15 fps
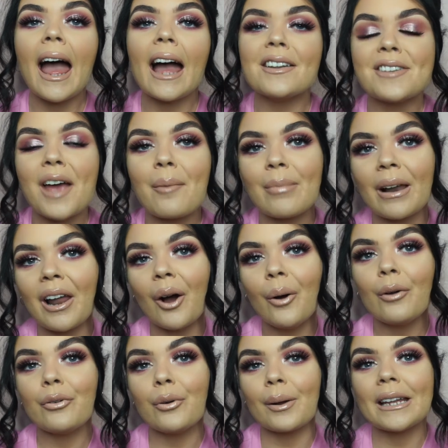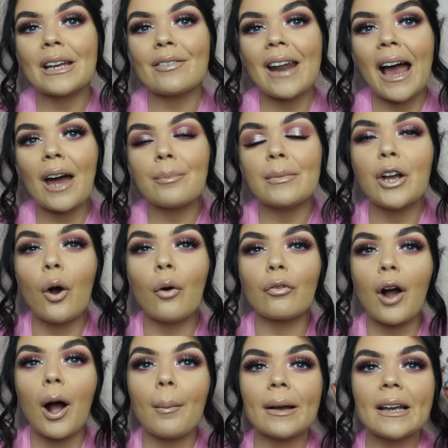down below if you want to even add me over
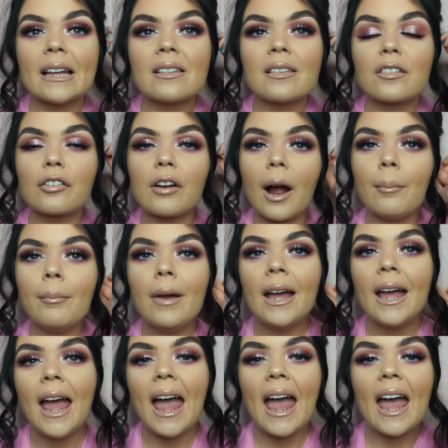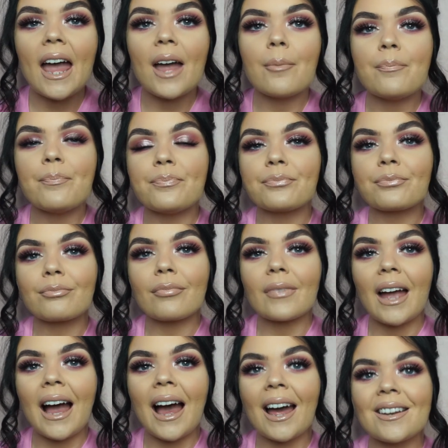on my Instagram.
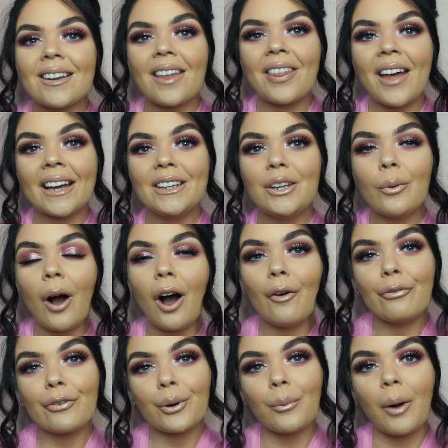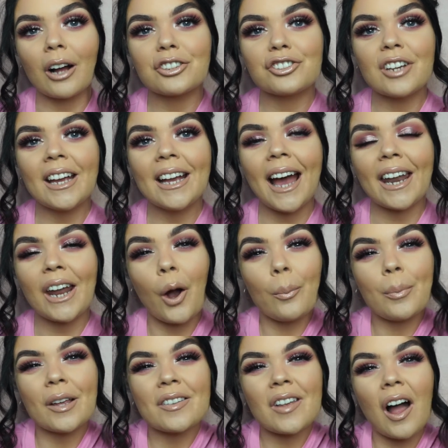And thank you all for watching, and I hope
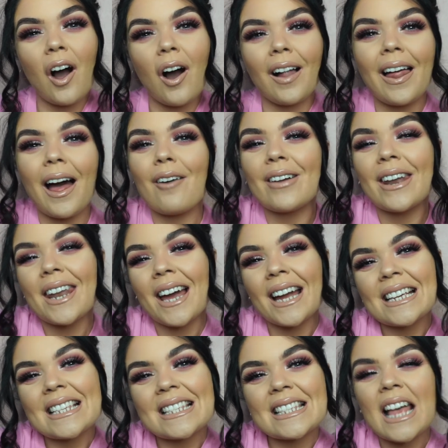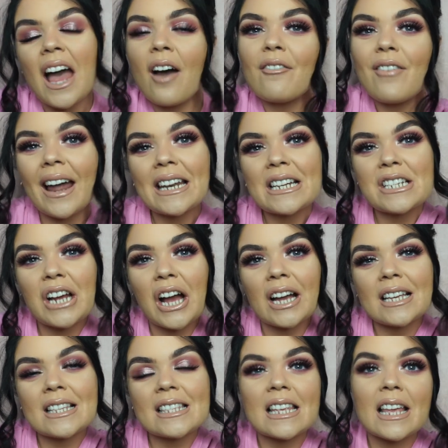you all have a nice
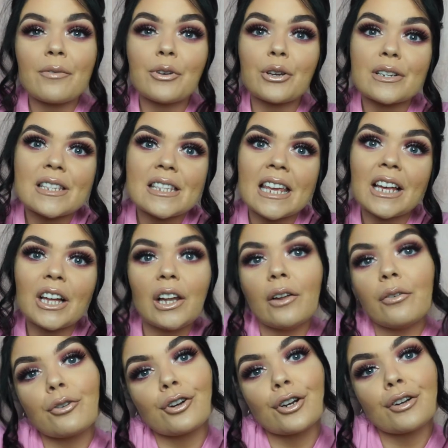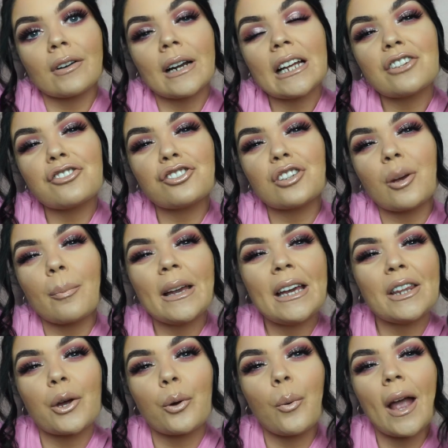Valentine's. If you're single, if you're in a relationship,
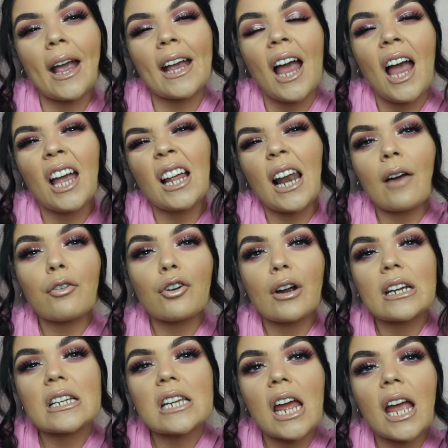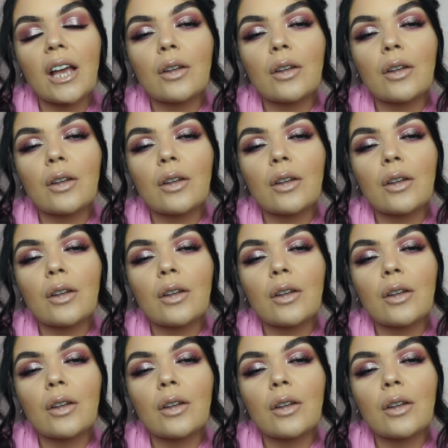either way, you'll have a great day.